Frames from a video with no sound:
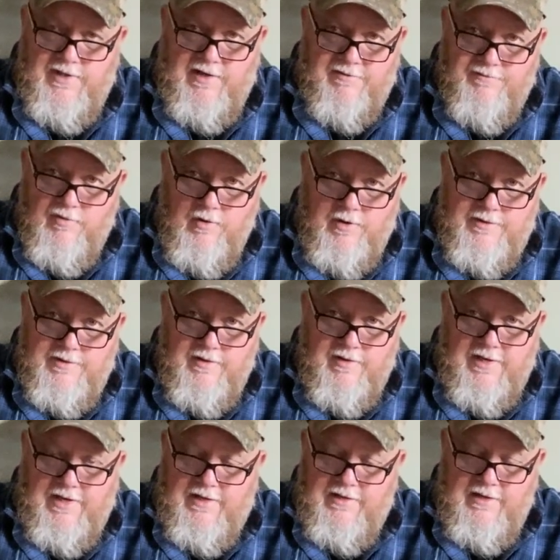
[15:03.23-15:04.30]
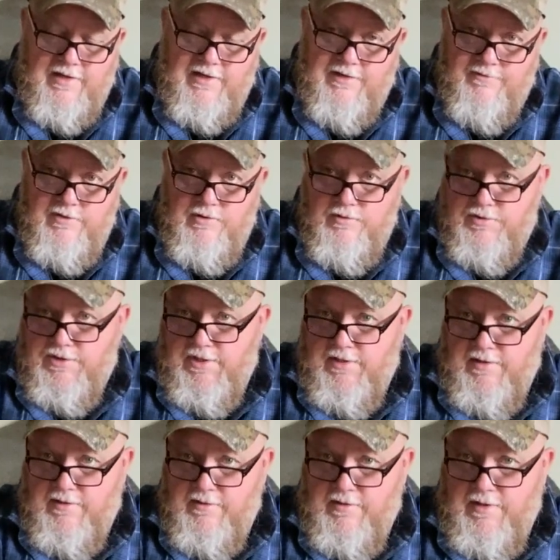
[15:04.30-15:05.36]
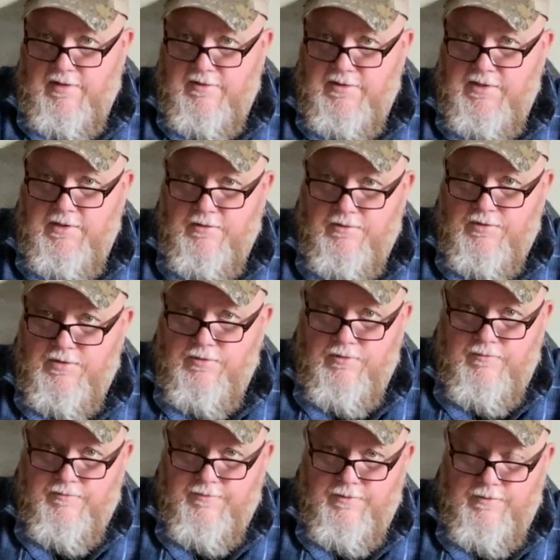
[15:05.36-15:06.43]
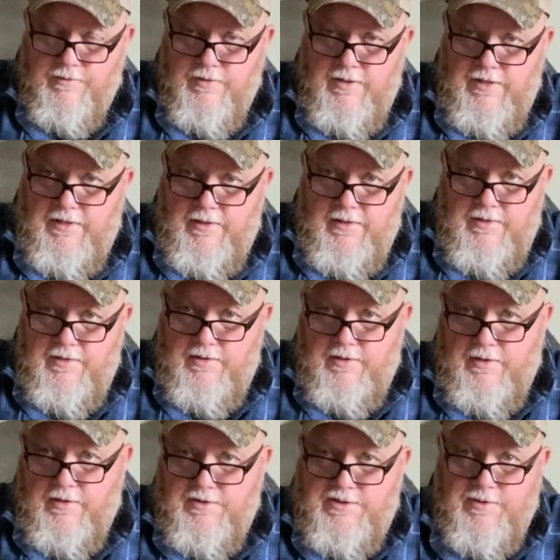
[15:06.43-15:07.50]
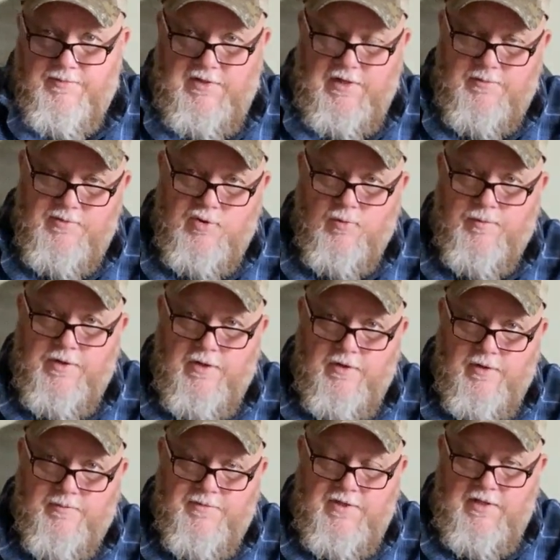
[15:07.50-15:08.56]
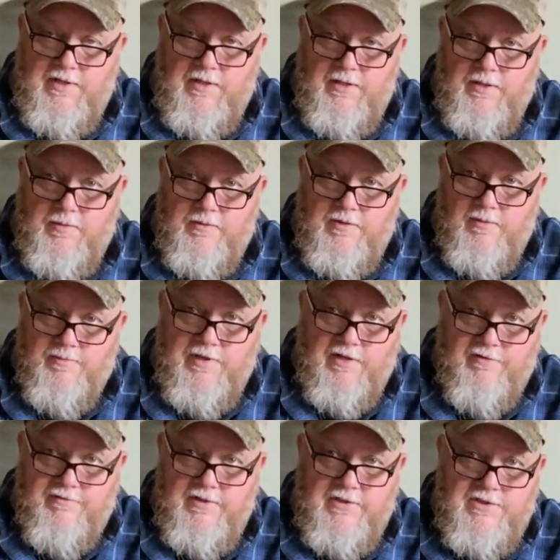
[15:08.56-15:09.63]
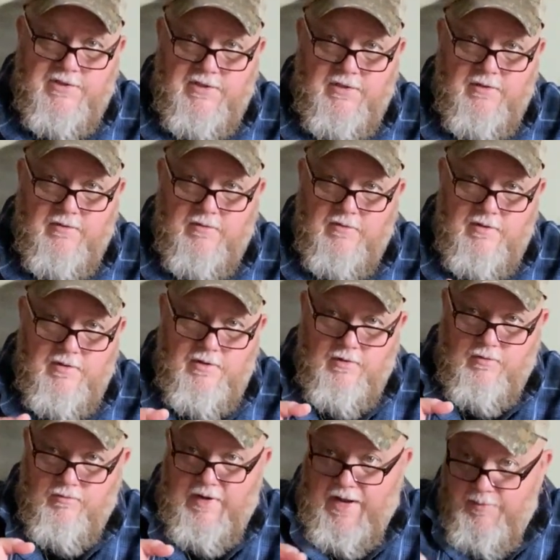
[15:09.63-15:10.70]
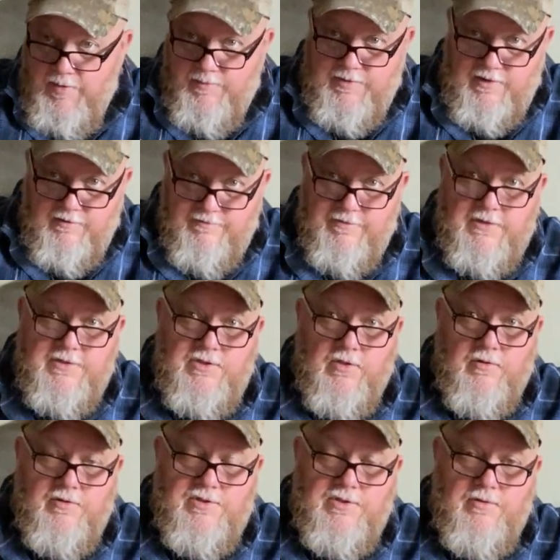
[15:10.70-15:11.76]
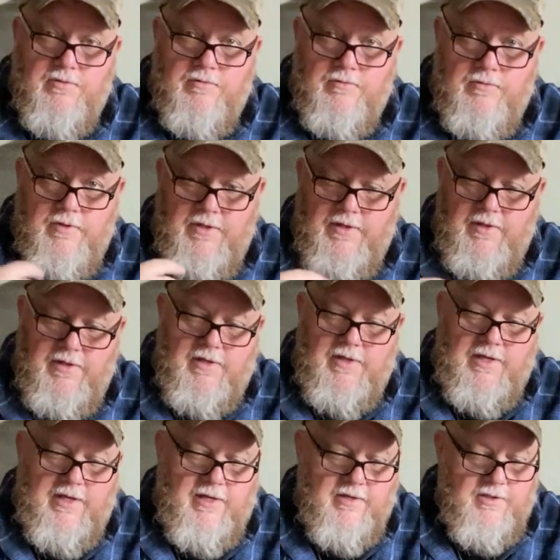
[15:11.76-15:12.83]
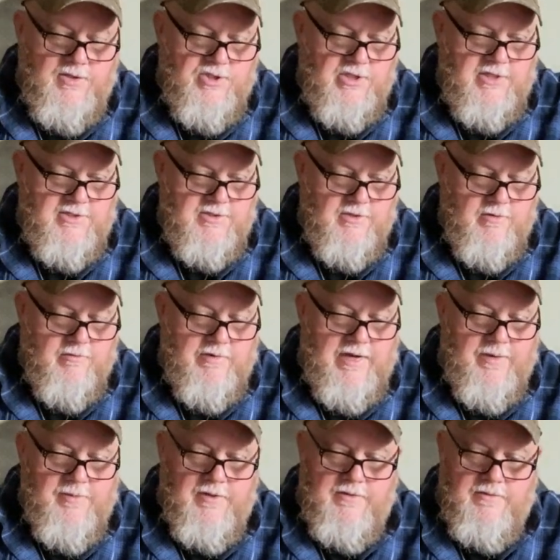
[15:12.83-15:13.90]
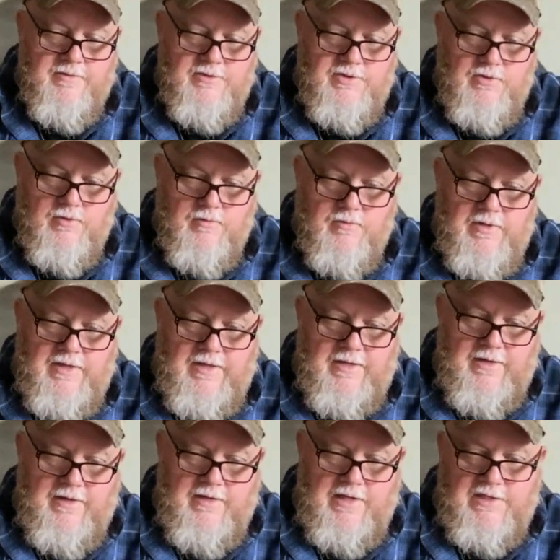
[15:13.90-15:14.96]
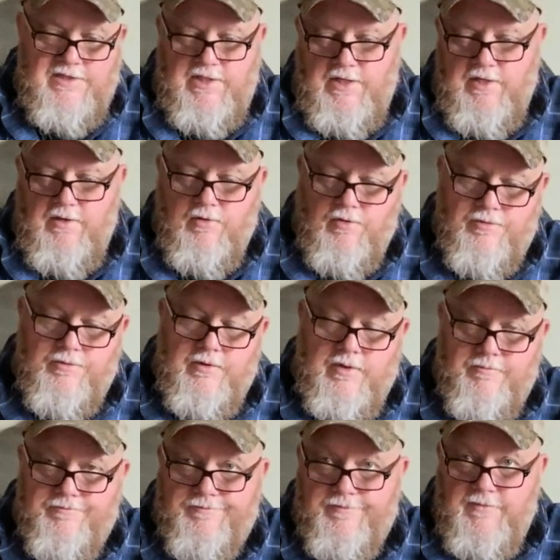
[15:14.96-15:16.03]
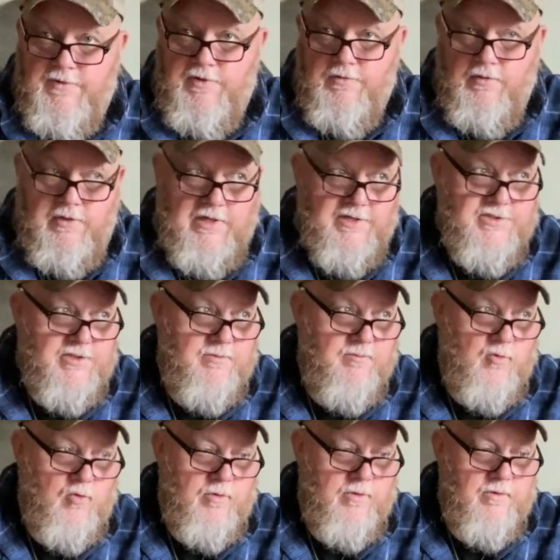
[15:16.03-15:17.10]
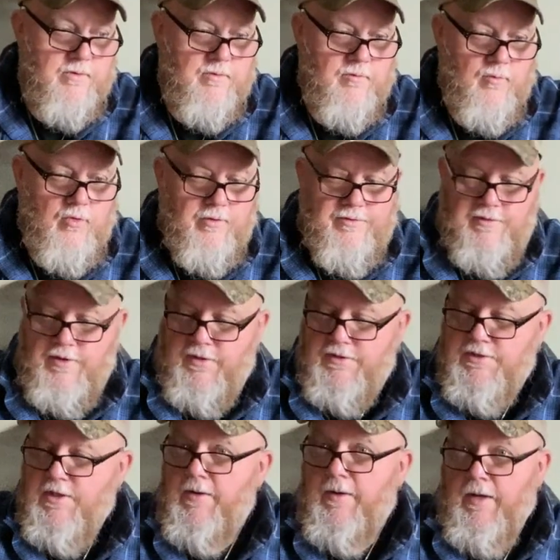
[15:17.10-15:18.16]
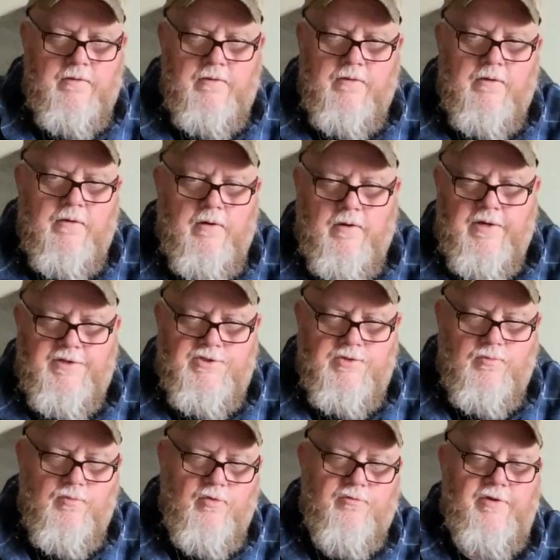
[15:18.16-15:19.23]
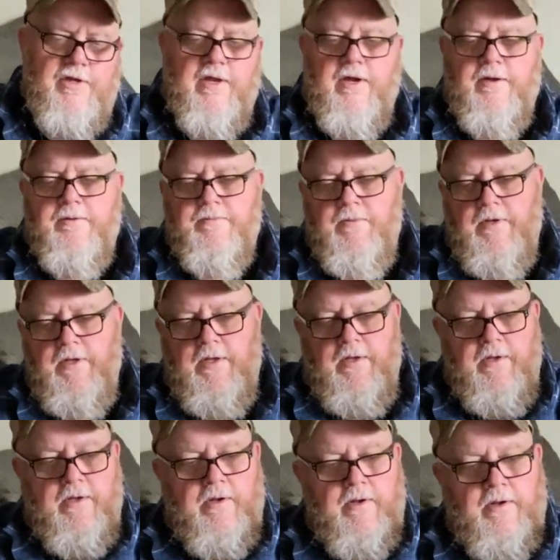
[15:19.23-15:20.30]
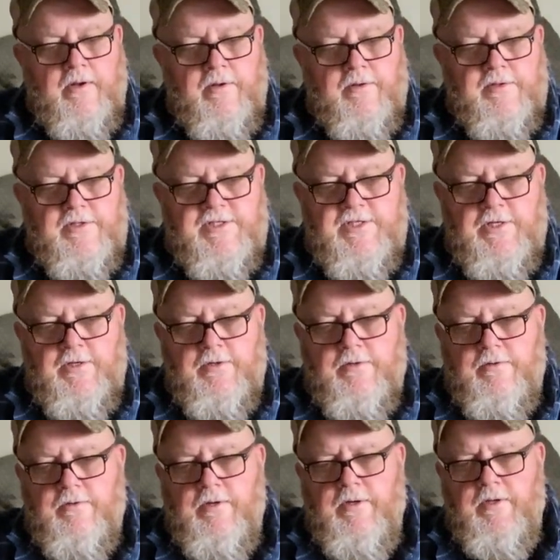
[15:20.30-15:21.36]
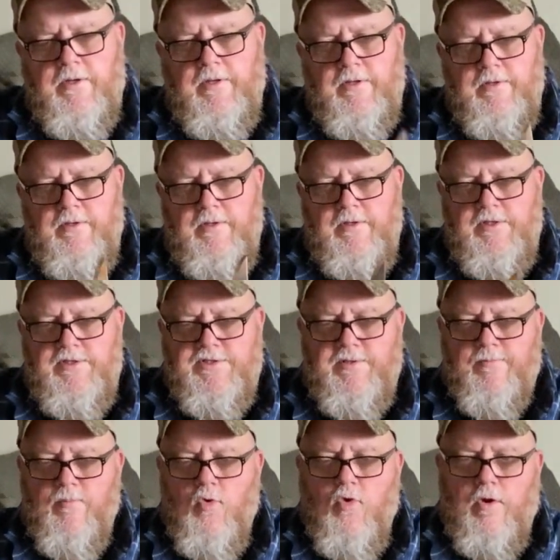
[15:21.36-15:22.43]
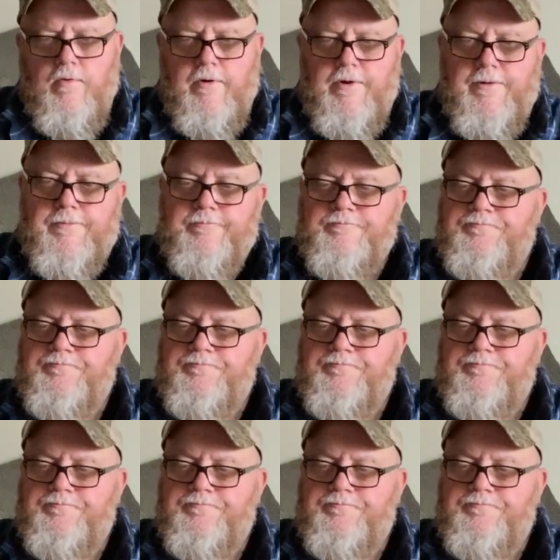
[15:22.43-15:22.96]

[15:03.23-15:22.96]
I've gone to that, and I even use that on deer too, for sometimes opening up the pelvis, and rabbit pelvis also, and the chest of the rabbit. So as I get older, I'm utilizing more things. All right, so moving on. This here is a Mora.